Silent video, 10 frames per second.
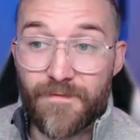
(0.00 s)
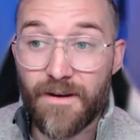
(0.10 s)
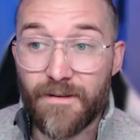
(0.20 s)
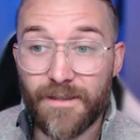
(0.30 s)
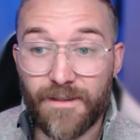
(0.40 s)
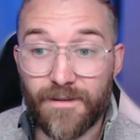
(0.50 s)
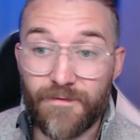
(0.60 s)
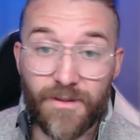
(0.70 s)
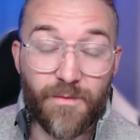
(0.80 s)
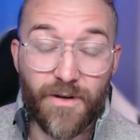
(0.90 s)
No, that's
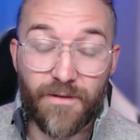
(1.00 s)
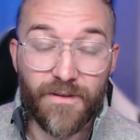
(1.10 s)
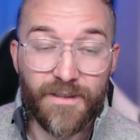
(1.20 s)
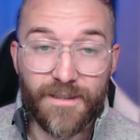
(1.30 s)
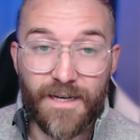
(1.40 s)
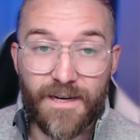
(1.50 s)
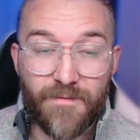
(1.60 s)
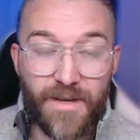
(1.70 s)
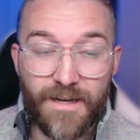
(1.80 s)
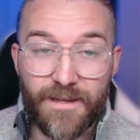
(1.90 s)
super helpful insight. I
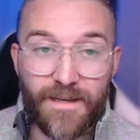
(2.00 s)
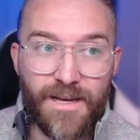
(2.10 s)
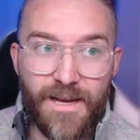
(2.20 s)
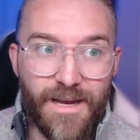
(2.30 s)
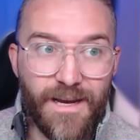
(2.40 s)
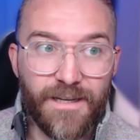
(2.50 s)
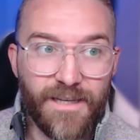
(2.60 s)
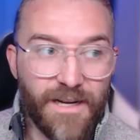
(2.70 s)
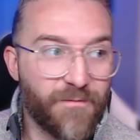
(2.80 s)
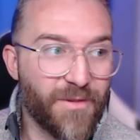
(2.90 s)
mean, I think that AI is
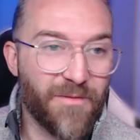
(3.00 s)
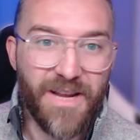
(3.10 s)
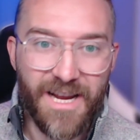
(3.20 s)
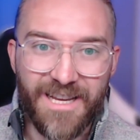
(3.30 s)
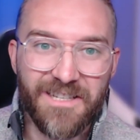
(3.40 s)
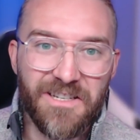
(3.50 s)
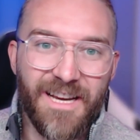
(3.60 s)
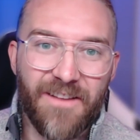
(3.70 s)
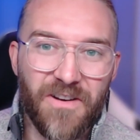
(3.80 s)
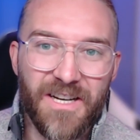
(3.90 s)
kind of permeating
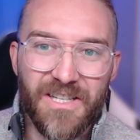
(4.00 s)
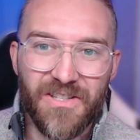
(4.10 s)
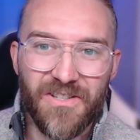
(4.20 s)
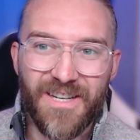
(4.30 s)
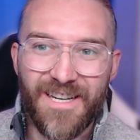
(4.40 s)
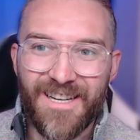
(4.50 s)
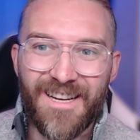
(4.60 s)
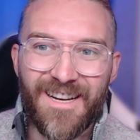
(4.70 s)
into every industry.